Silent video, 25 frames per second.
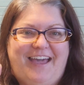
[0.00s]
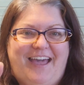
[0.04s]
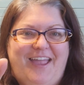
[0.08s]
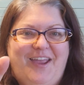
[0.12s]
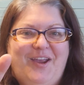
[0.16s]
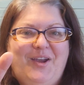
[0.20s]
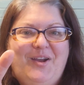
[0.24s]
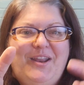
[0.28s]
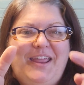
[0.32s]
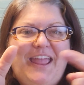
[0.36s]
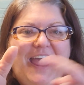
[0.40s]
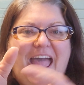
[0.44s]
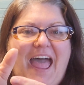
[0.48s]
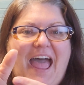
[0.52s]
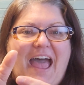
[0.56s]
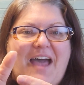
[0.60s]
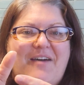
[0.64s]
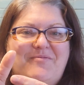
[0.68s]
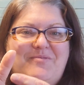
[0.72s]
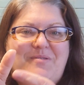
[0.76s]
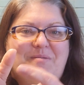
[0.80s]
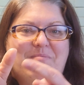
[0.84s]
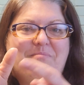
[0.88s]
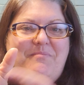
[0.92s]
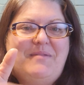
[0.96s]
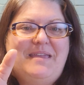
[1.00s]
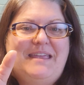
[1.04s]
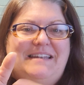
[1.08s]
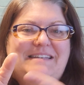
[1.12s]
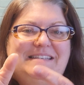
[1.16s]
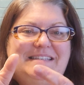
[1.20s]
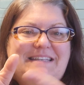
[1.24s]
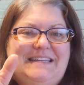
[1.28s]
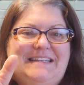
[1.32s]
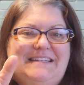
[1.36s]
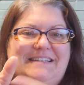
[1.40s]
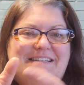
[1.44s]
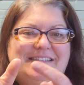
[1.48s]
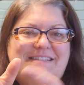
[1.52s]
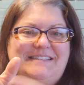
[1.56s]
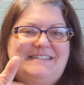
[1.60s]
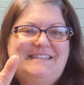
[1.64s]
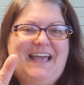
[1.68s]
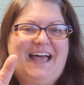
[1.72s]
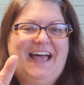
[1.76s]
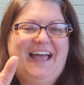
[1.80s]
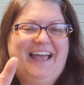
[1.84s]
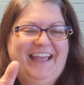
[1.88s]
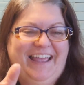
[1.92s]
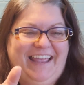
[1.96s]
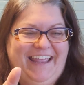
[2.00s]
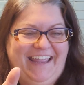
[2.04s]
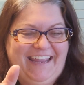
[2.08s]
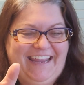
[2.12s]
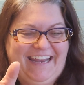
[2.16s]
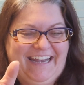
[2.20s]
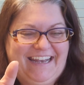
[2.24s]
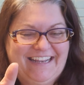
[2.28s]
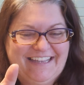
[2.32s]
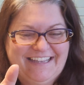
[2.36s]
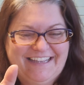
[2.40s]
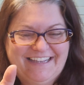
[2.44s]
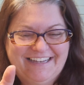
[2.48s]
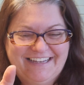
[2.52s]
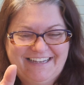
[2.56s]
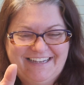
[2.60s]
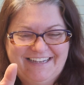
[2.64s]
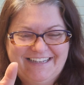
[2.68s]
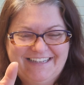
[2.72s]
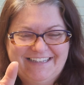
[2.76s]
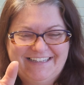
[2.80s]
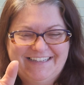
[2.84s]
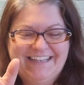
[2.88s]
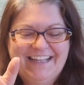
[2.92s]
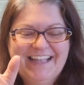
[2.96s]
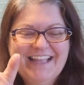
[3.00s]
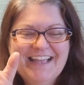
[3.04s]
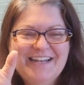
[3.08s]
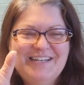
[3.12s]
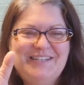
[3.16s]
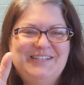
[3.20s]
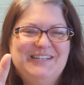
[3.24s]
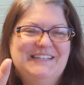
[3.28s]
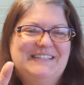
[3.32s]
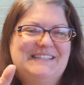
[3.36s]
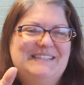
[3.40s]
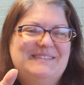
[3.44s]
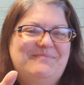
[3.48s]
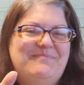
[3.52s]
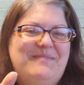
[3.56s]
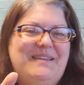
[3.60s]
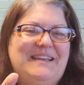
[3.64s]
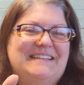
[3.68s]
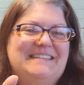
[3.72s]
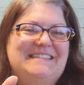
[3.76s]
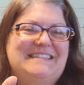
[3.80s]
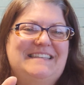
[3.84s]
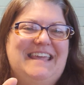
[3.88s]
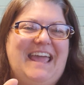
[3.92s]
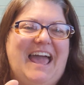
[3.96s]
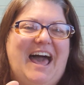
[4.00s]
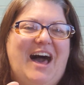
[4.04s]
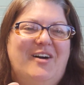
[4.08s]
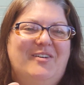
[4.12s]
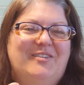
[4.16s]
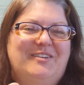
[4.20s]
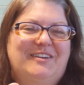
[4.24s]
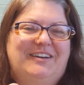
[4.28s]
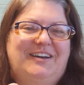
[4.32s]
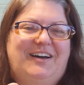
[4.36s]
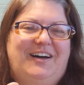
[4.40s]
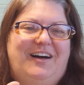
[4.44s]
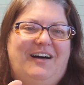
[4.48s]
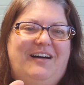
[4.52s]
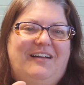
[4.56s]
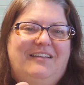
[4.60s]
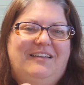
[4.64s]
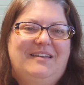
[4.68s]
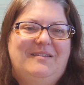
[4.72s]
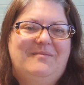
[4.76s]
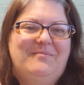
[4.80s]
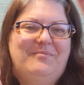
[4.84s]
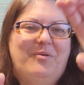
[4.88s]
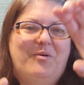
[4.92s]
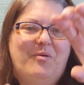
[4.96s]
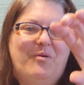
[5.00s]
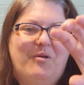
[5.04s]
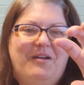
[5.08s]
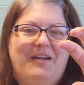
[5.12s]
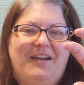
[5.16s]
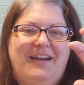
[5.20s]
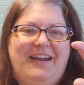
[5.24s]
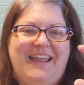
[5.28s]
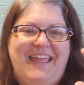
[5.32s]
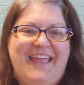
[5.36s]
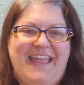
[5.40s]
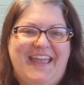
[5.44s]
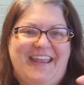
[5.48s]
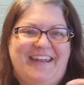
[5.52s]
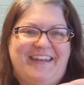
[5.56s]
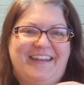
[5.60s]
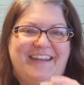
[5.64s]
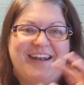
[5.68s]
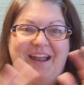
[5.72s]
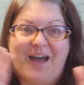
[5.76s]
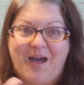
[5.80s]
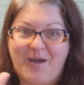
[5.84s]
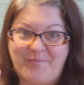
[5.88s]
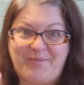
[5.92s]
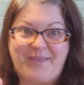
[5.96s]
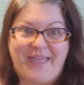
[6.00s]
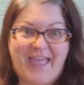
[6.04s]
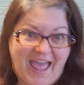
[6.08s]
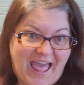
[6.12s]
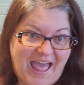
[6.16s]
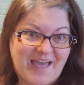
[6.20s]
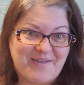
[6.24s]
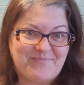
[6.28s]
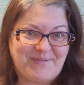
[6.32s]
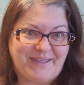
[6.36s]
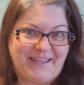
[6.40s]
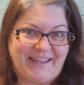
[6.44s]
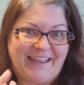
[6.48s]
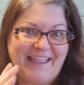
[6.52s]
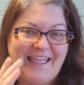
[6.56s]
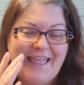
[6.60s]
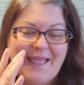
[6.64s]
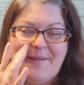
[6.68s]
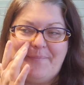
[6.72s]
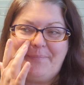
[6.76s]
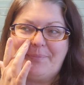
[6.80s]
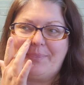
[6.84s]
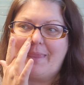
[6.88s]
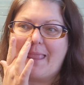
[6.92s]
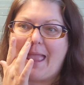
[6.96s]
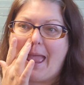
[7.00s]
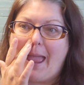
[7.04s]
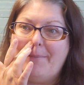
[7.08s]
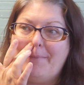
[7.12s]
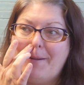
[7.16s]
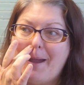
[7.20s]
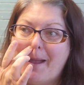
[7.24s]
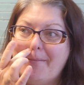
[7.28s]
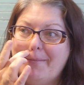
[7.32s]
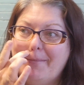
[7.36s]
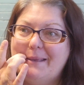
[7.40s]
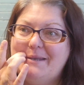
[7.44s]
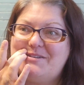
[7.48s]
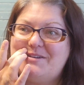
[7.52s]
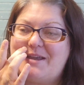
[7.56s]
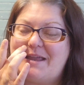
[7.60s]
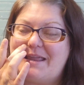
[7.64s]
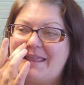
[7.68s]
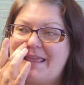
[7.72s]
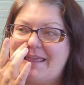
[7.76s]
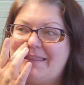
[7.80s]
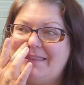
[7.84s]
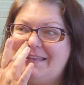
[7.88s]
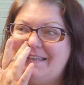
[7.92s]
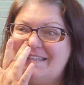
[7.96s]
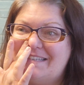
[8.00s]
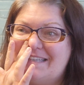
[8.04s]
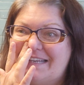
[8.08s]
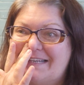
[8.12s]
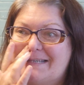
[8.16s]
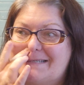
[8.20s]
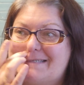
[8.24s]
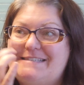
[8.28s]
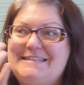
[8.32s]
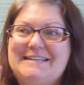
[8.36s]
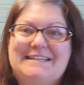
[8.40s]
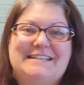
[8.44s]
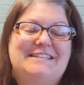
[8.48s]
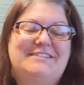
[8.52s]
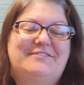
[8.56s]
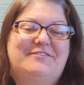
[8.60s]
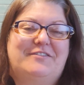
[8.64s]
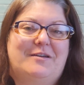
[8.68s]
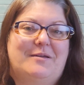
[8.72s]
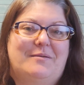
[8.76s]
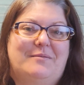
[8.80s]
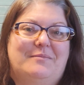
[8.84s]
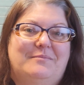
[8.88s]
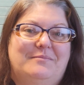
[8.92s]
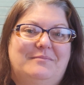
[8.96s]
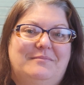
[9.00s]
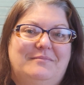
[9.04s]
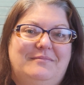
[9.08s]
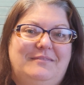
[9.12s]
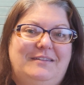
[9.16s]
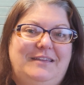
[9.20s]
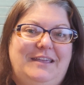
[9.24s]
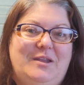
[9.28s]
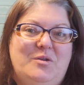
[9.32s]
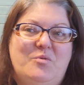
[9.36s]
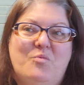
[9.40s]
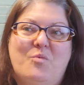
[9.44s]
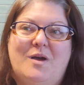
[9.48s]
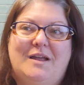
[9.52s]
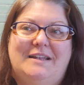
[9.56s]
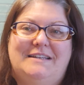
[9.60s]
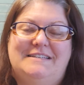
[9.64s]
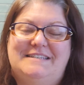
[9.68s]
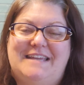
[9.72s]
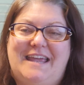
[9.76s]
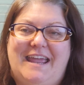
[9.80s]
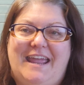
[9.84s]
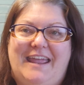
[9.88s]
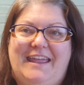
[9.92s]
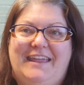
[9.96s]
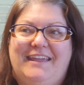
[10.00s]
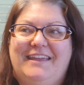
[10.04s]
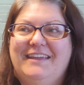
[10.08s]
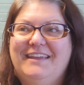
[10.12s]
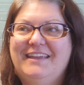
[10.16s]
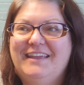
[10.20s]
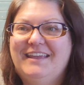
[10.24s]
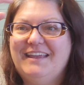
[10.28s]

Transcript: I already have the mint inside. Just mix the alcohol and pour it in, and I'll be happy. I probably drank at least like 6 of them in one day.